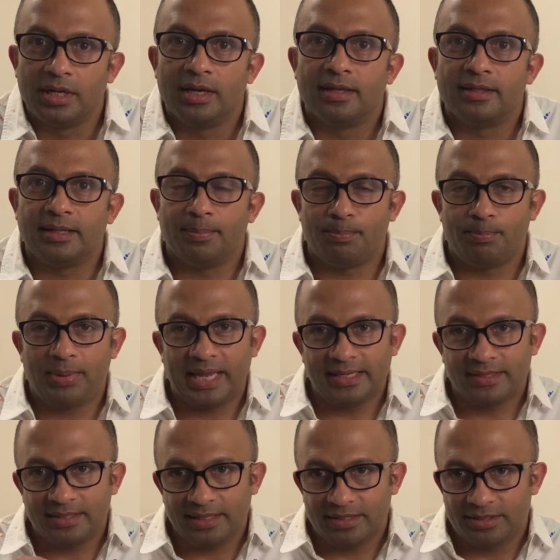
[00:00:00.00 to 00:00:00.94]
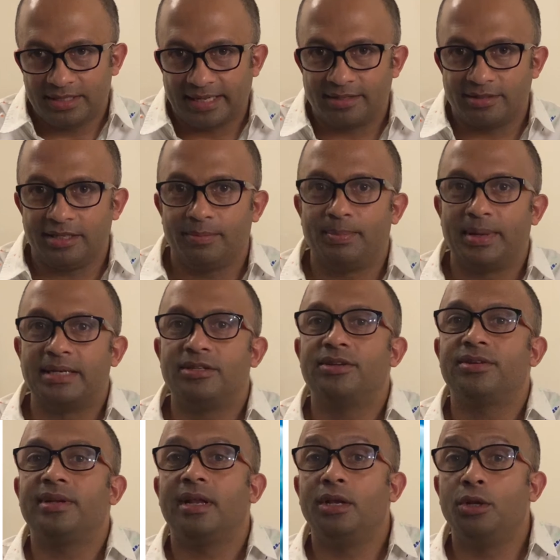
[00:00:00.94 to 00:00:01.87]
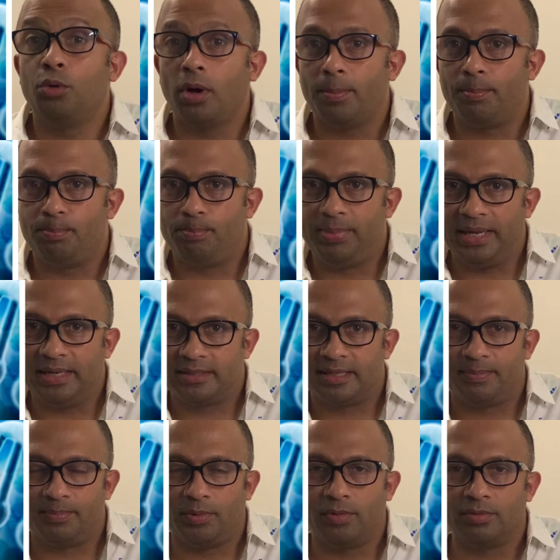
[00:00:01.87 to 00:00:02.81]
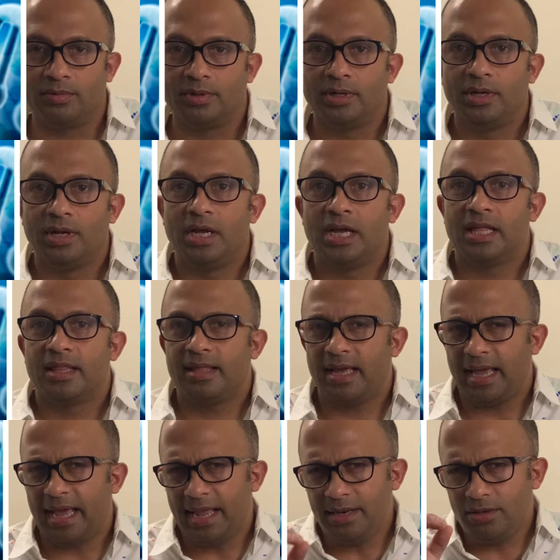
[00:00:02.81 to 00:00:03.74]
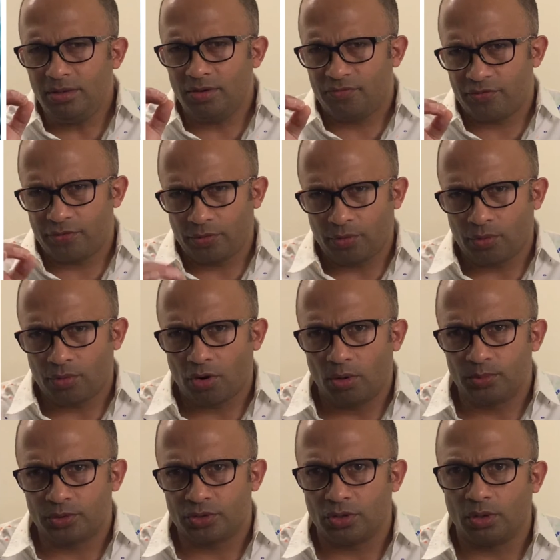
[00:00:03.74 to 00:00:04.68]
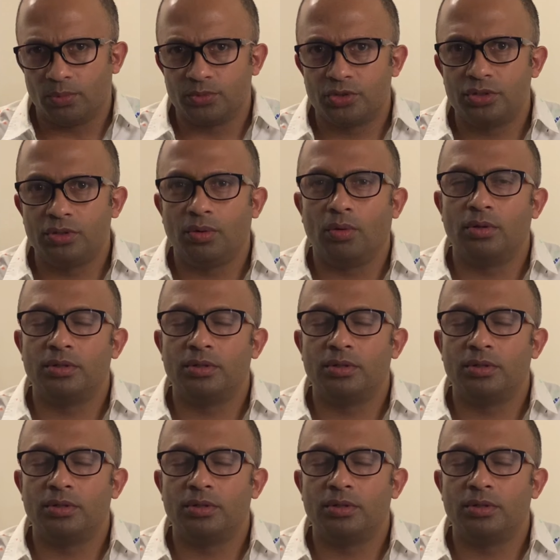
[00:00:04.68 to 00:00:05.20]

the basic genetic material you are built upon. The end of chromosomes called